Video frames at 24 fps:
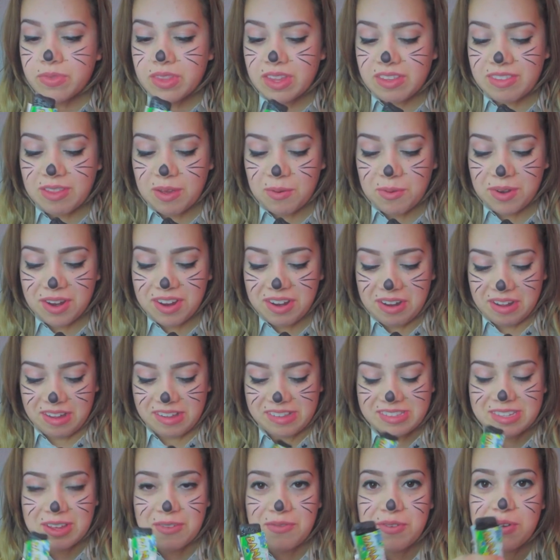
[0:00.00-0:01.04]
Is that what it
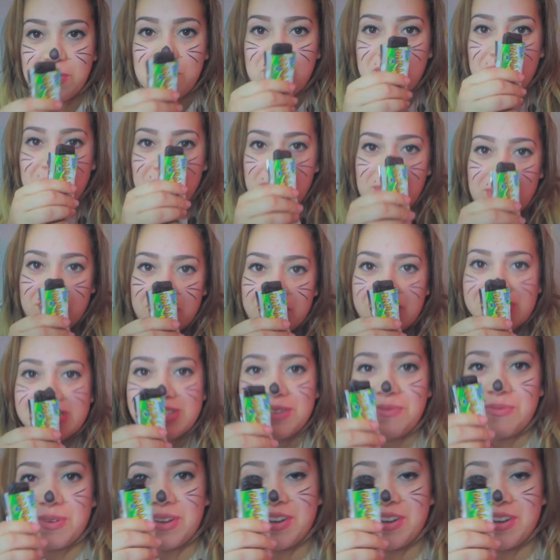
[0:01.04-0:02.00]
is? I feel really weird. Is it